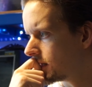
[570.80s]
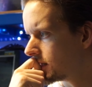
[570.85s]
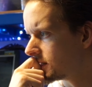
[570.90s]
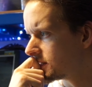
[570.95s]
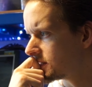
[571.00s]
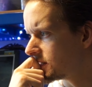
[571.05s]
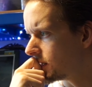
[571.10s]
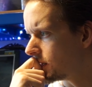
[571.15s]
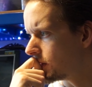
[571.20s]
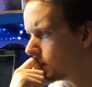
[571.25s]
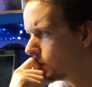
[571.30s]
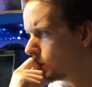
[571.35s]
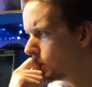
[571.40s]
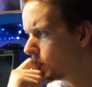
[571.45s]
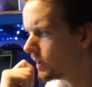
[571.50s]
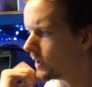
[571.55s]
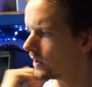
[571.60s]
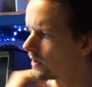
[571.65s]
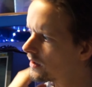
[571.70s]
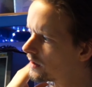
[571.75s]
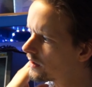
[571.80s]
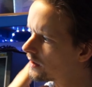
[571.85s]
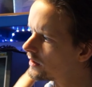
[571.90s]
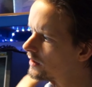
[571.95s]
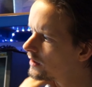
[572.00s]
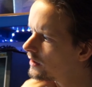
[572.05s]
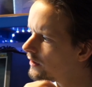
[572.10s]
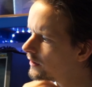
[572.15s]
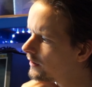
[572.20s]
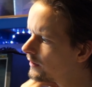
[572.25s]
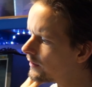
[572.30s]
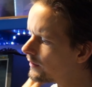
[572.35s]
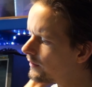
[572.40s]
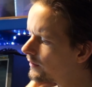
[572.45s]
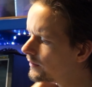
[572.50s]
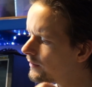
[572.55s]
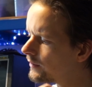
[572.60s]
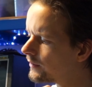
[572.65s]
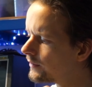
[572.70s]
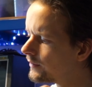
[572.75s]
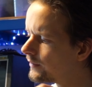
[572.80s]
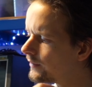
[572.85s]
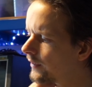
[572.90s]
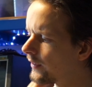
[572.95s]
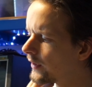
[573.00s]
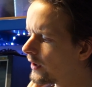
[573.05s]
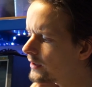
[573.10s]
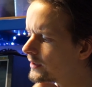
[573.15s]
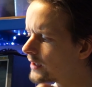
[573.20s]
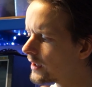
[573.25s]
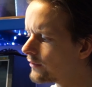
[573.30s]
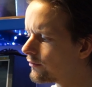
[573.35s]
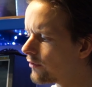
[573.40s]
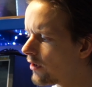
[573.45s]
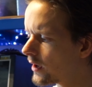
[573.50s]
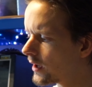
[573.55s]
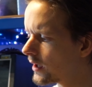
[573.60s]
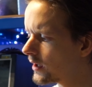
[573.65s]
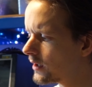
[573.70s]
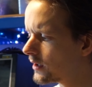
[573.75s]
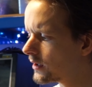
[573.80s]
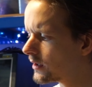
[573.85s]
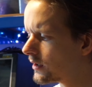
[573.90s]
So Thursday, Friday?